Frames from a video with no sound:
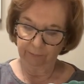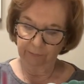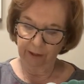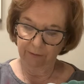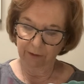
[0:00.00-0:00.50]

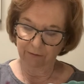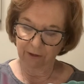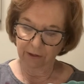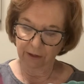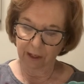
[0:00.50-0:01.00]
Now, if the
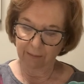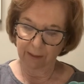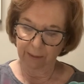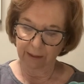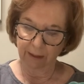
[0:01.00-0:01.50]
first time I
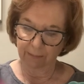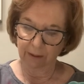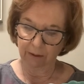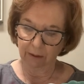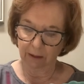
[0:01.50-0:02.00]
picked up a,
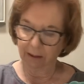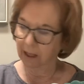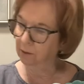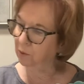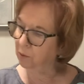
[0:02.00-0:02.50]
a
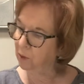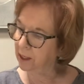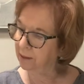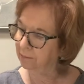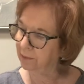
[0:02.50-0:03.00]
lot of
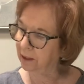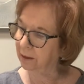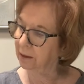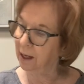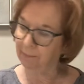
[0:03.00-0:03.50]
white, not a
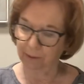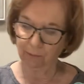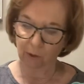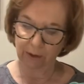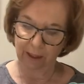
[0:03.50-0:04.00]
lot, but
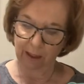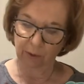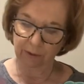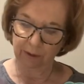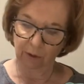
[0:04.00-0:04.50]
more than I
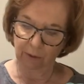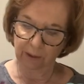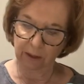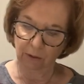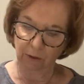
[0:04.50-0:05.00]
would
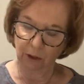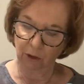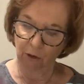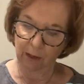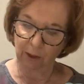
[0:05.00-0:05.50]
normally use to
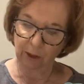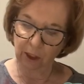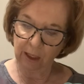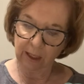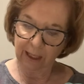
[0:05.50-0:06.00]
dry brush,
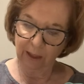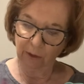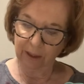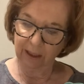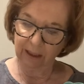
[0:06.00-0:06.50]
in
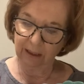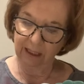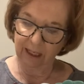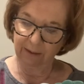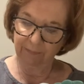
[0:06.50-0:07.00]
order to
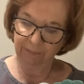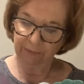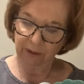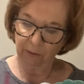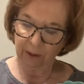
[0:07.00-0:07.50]
clean
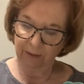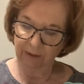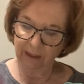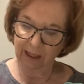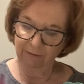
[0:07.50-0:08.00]

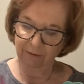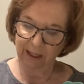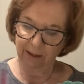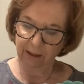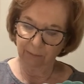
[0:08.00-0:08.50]
whatever's left
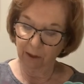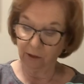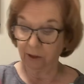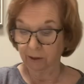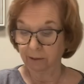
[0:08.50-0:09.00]
out of the
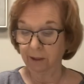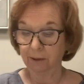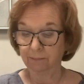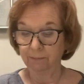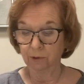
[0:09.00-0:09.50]
brush and then
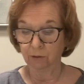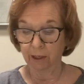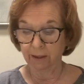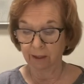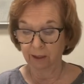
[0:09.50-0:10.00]
the
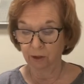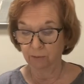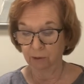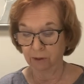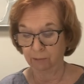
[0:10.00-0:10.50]
gray that I just
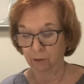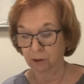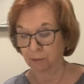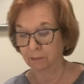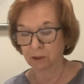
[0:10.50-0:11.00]
put in the brush
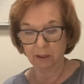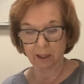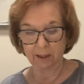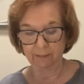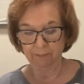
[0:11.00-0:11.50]
by
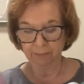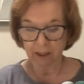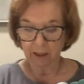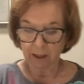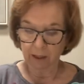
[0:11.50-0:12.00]
mistake.
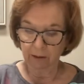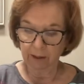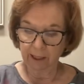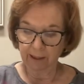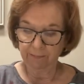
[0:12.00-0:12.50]

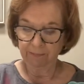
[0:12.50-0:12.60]
Okay.